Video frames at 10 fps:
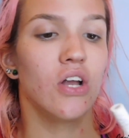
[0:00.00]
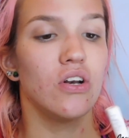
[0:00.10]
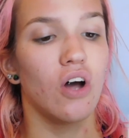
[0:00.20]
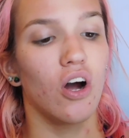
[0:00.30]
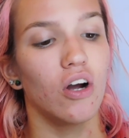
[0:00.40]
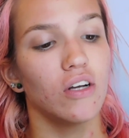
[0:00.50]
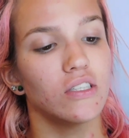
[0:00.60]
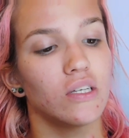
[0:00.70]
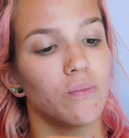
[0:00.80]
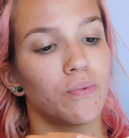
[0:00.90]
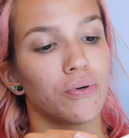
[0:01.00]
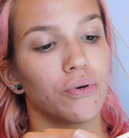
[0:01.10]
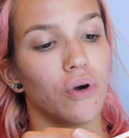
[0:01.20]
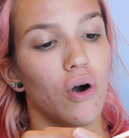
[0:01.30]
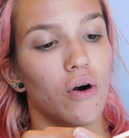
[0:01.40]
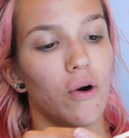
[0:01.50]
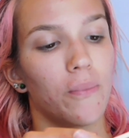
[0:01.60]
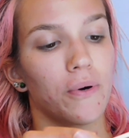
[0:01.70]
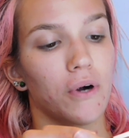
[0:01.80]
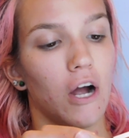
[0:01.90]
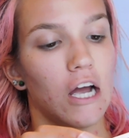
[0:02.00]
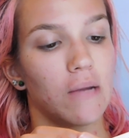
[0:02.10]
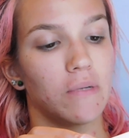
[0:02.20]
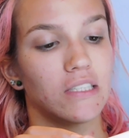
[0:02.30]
NARS Pro Prime